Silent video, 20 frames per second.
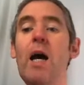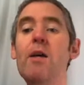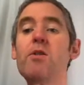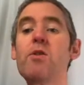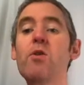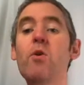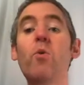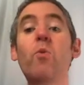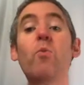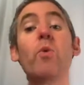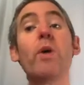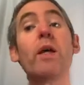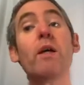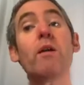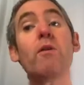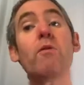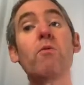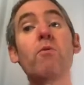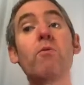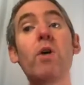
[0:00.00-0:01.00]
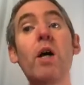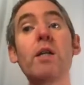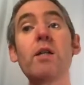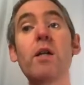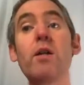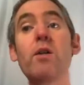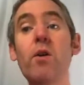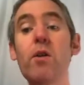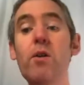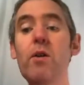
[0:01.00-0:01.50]
So we can write
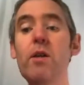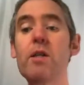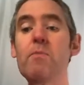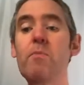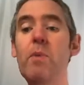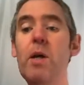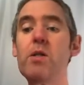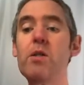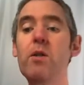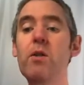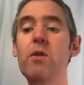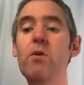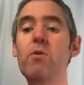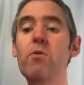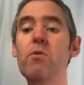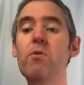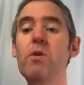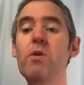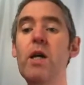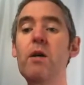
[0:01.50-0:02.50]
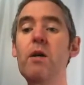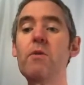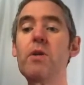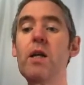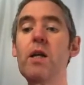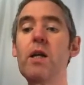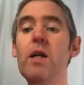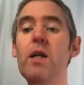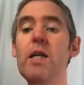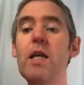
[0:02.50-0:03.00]
another expression now
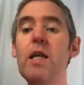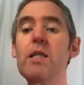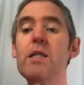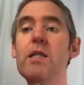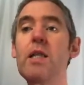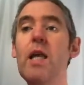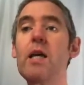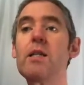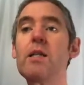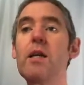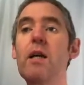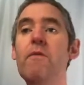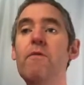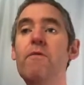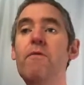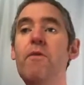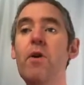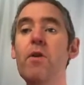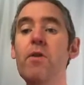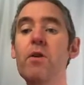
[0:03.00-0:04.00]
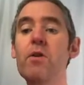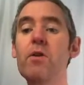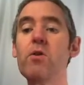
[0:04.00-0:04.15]
that extends that further.